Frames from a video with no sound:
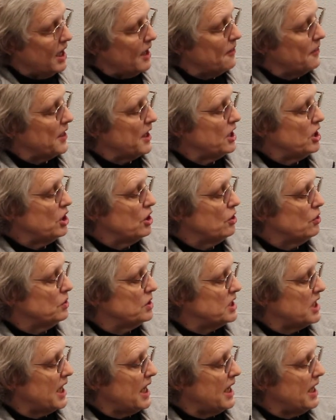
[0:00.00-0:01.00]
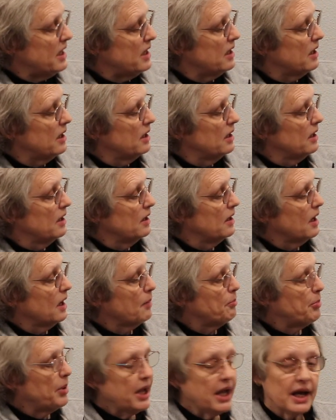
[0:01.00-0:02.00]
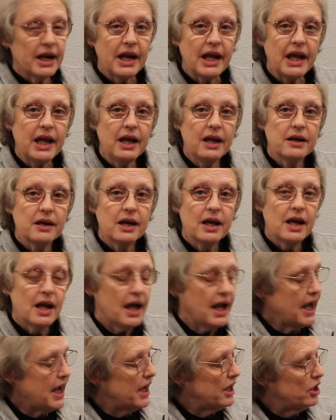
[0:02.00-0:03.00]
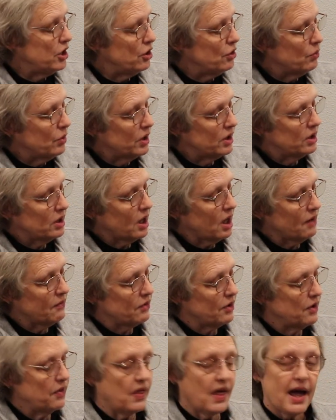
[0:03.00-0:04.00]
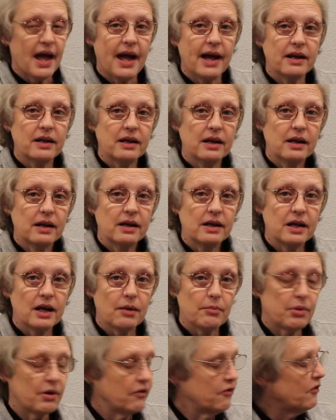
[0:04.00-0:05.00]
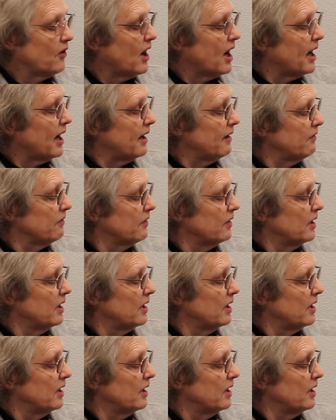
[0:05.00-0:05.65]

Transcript: then you take a penny and you would cover that number 5.